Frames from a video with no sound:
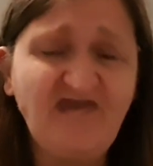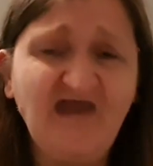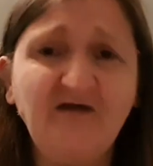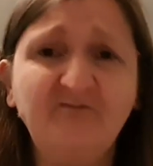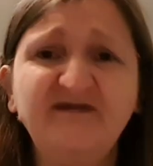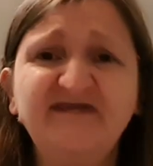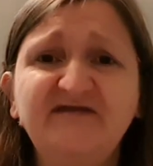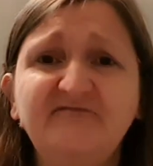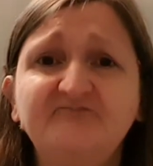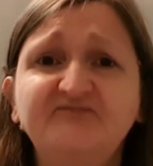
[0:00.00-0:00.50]
I
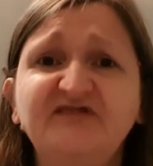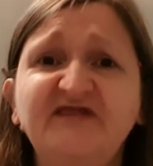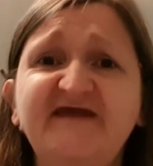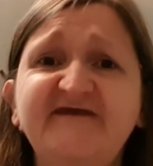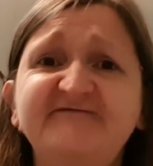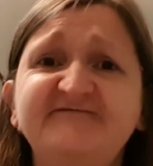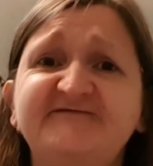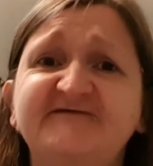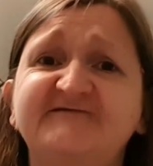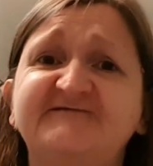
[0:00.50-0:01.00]
mean, I'm
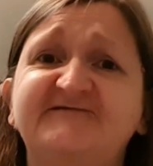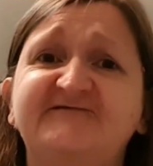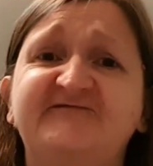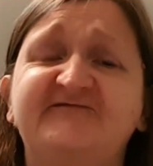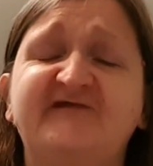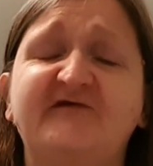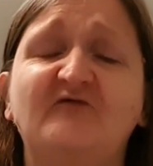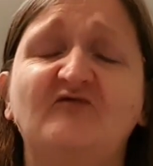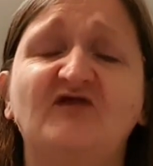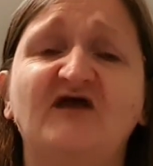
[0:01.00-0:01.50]
pleased that she's
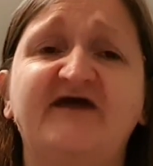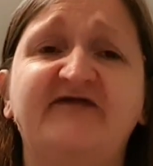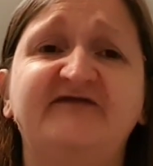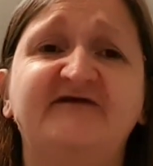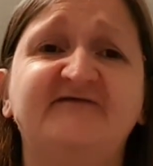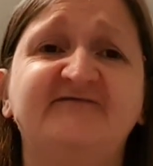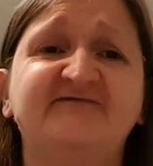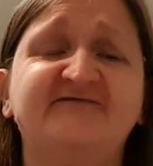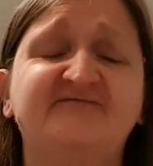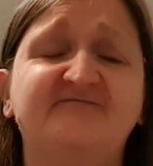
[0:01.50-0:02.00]
still letting
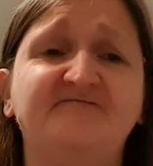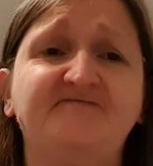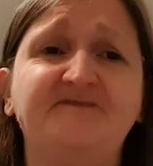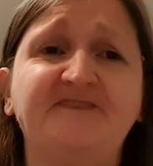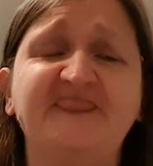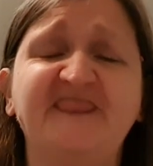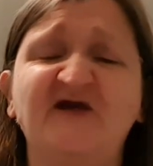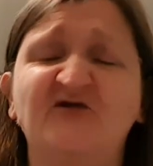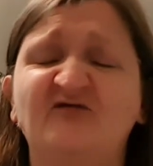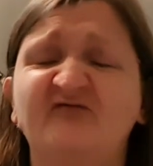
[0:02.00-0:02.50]
us,
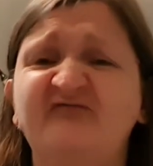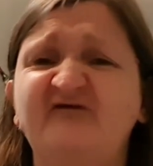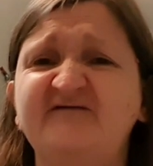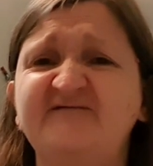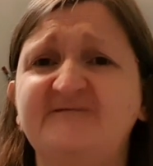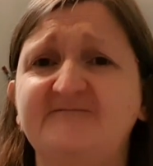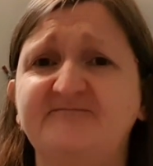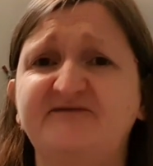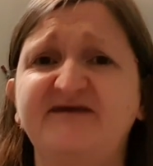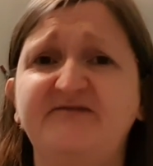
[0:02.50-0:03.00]
you know,
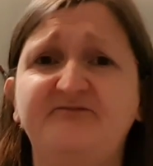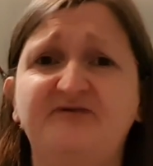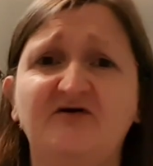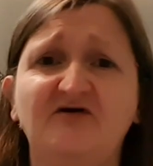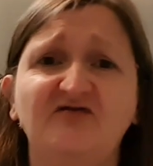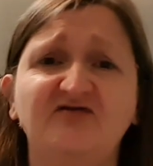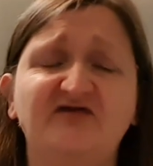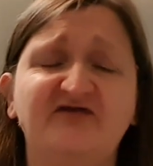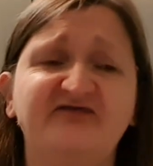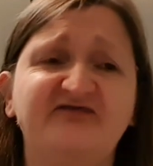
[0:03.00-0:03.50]
visit
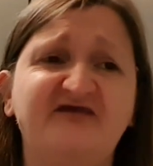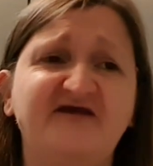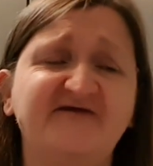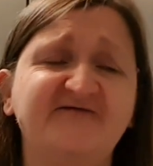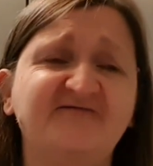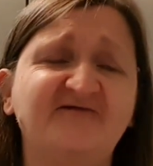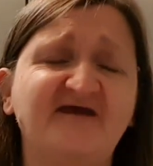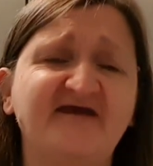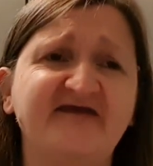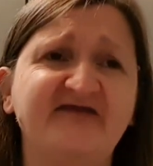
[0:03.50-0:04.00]
people and
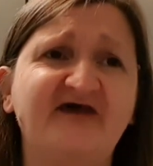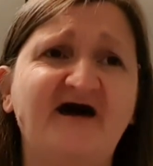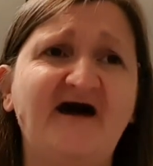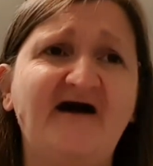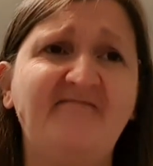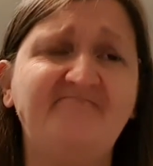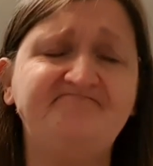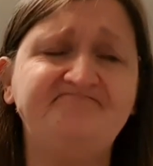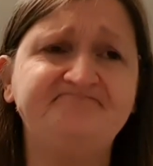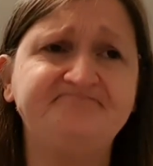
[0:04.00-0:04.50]
things like
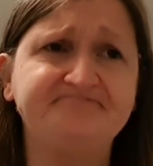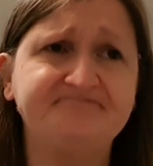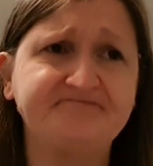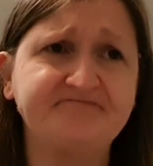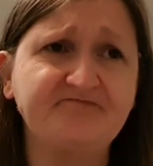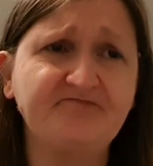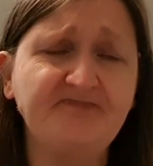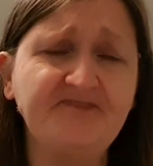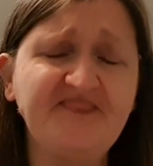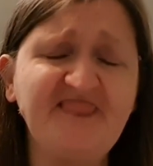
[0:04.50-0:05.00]
that.
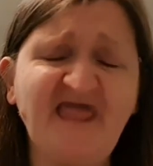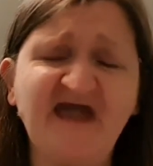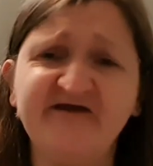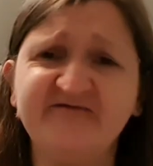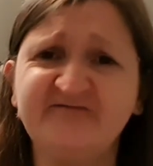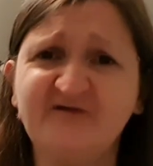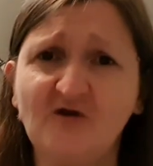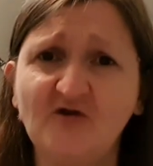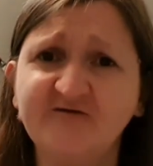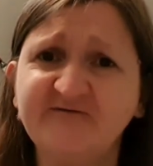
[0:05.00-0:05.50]

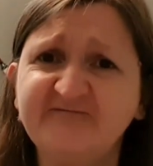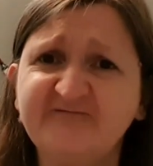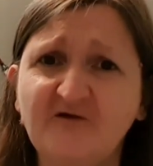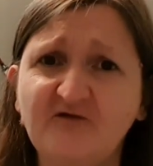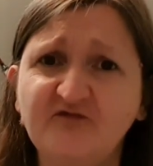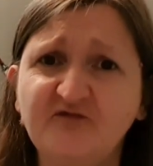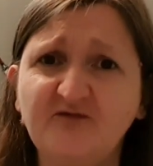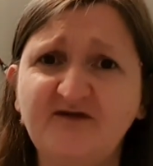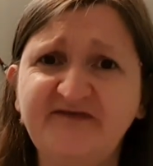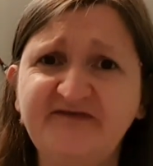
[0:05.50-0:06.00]
As long as
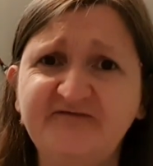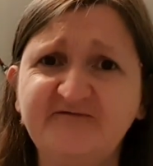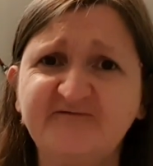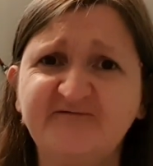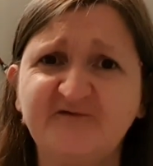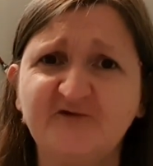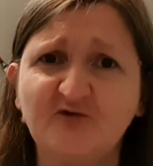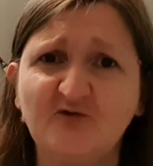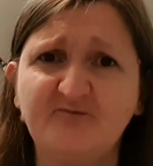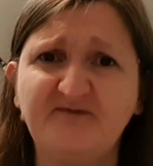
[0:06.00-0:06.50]
all the windows
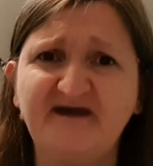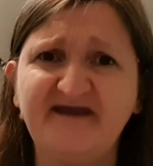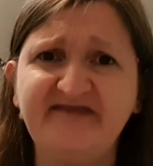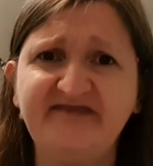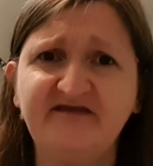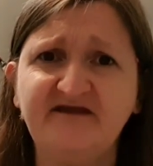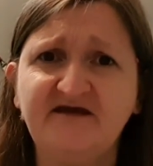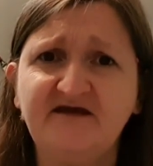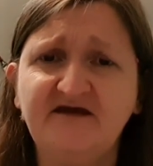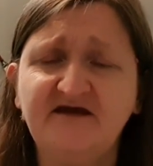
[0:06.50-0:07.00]
are open,
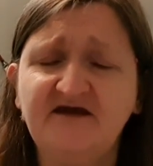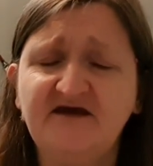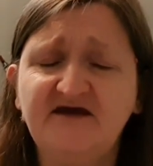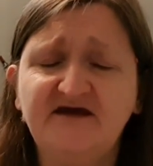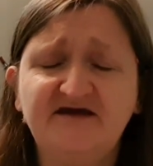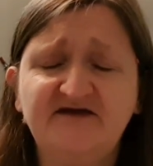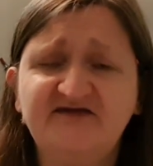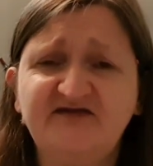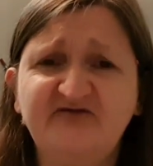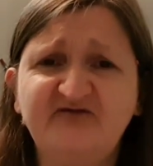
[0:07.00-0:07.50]

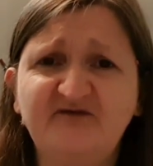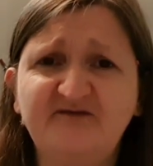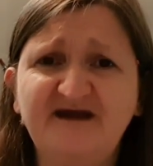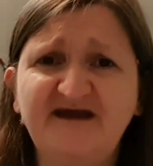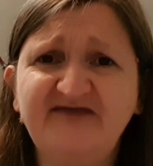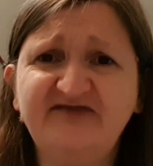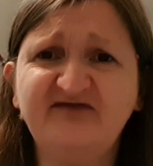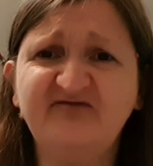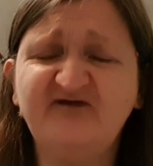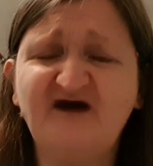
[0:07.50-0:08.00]
never
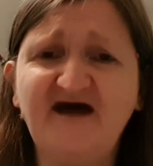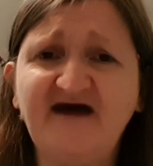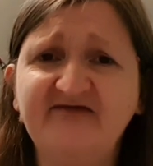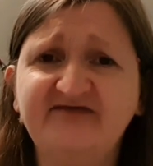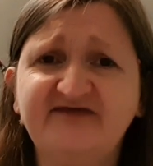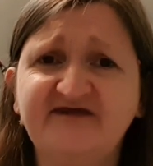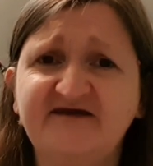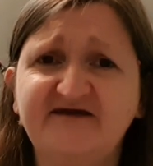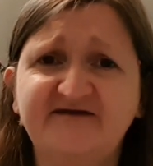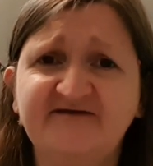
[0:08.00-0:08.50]
mind the fact
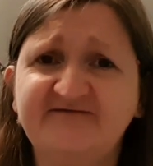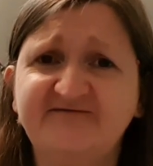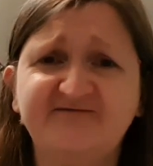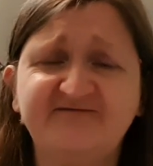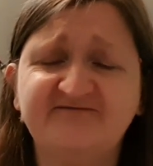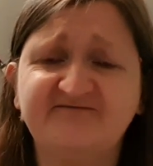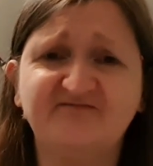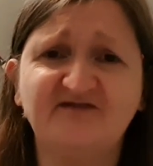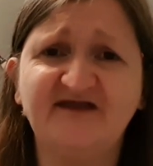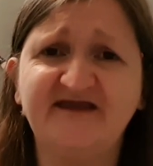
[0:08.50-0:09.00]
that
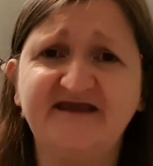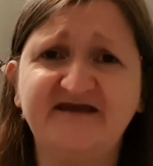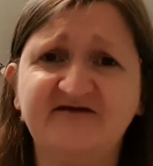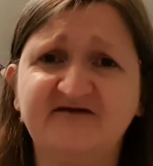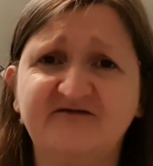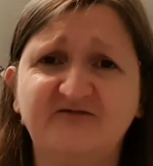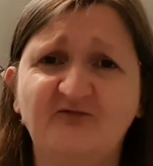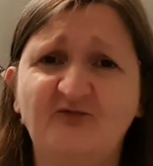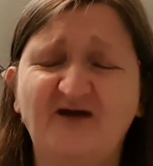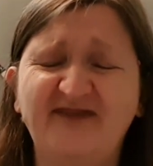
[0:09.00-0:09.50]
it's like
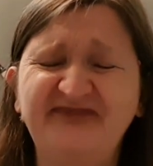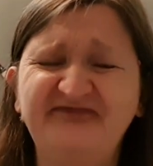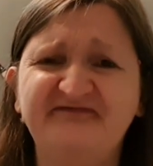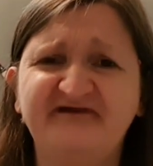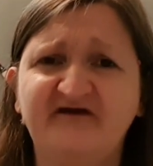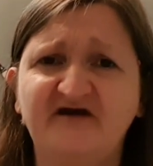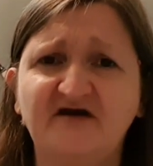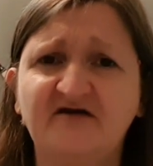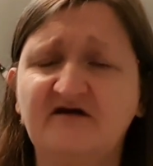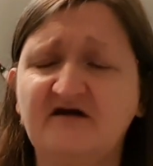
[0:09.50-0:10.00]

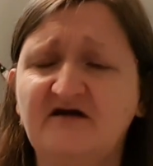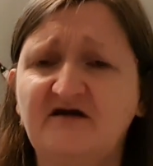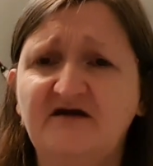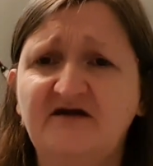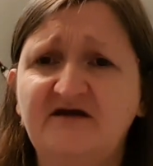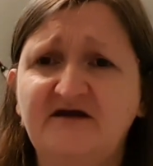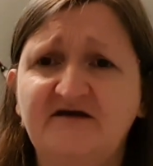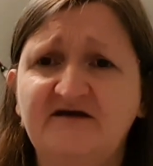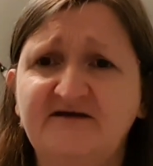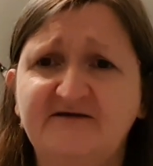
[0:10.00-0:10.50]
winter
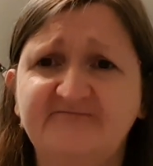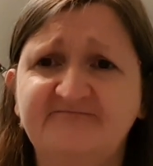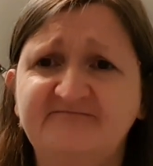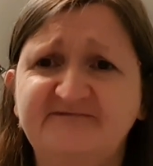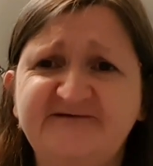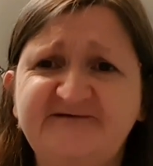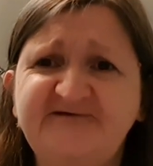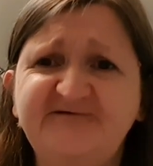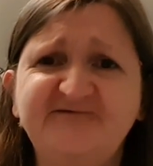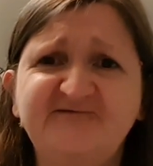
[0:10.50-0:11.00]
and
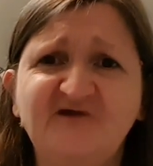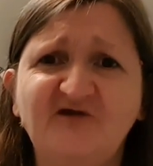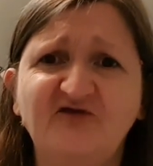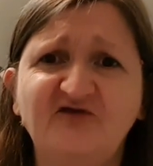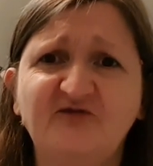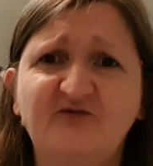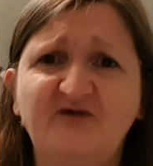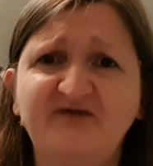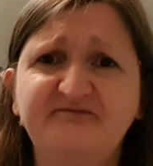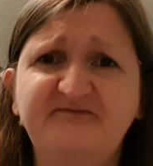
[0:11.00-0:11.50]
she's not
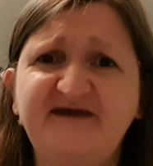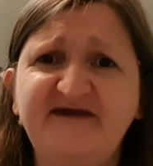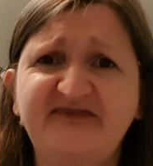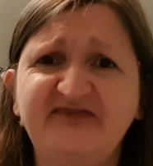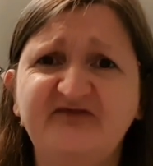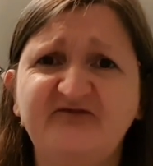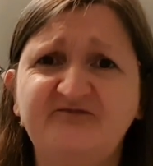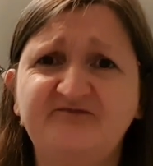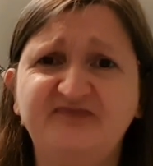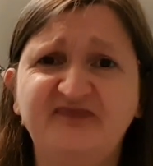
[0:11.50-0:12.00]
the one paying
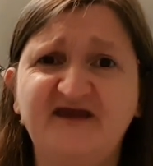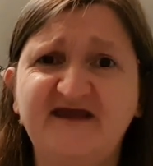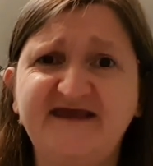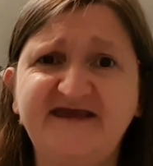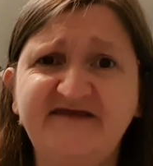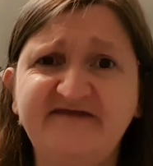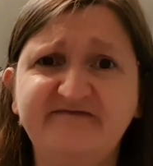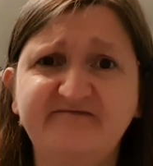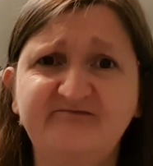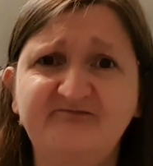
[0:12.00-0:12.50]
the
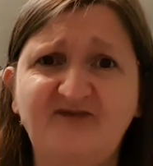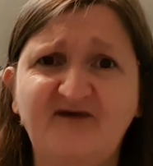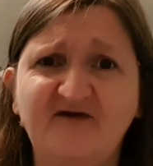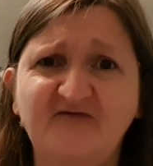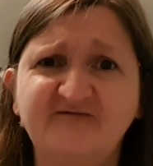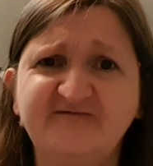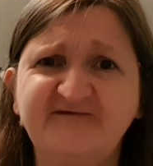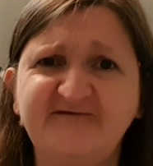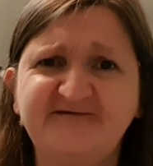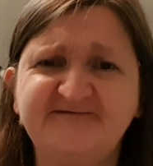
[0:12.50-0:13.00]
heating
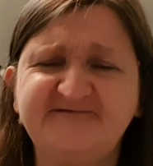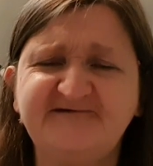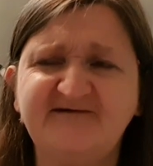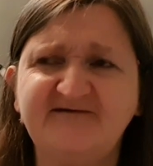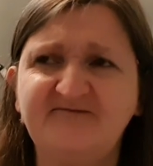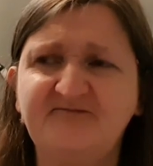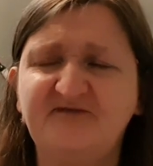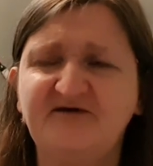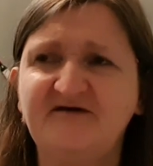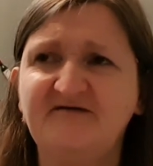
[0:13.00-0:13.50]
bills, is
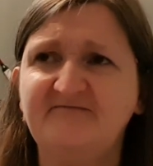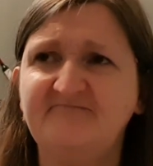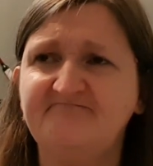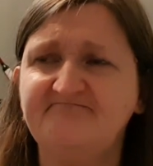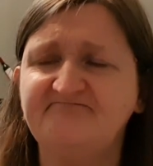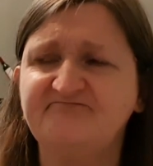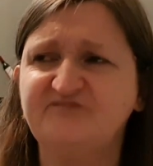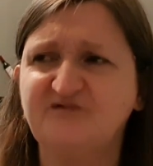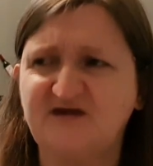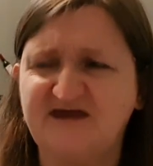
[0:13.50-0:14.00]
she? But
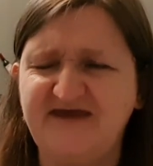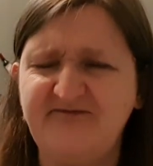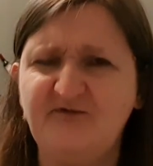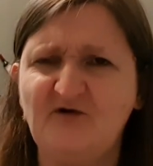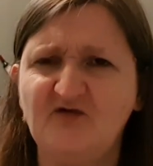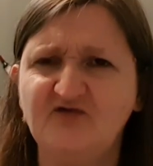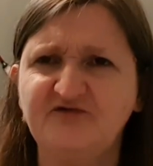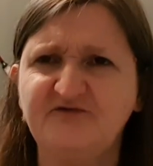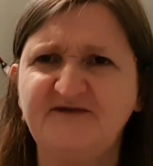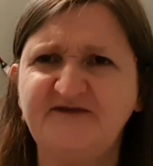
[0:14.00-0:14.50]
keep
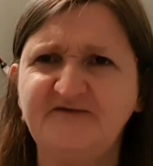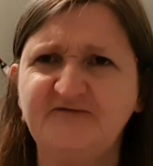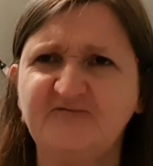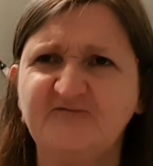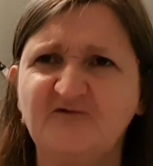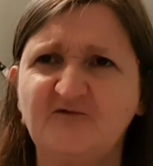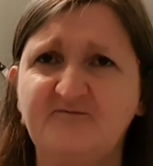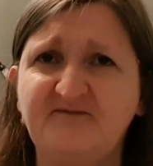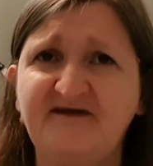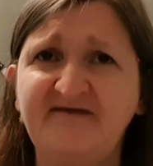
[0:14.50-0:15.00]
all the
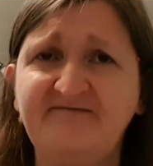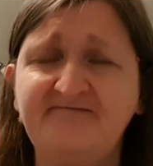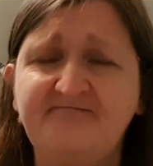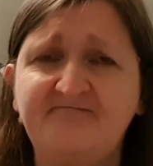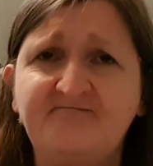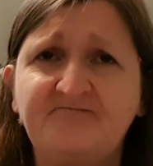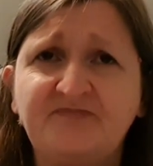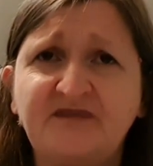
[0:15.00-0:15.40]
windows open.